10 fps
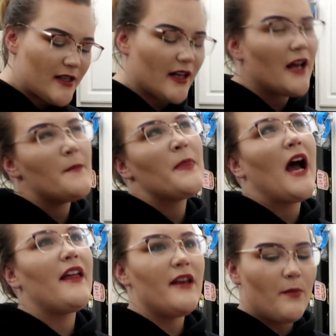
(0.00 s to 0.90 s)
And
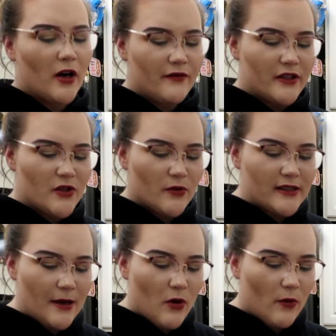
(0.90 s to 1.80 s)
I think part of it too
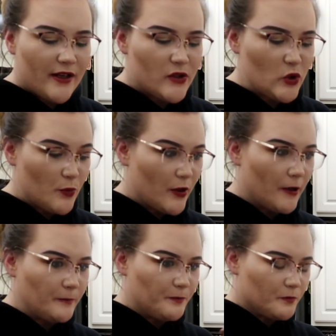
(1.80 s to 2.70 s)
is I'm always
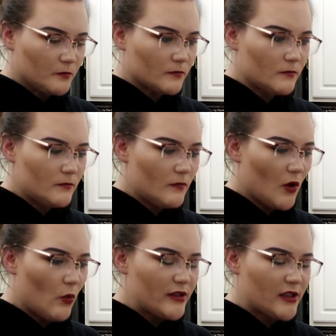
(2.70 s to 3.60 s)
super,
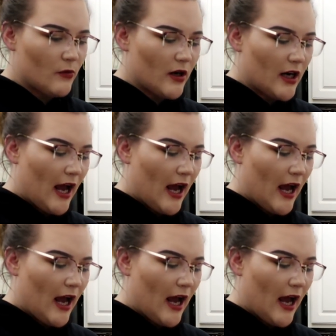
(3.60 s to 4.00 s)
what's the word?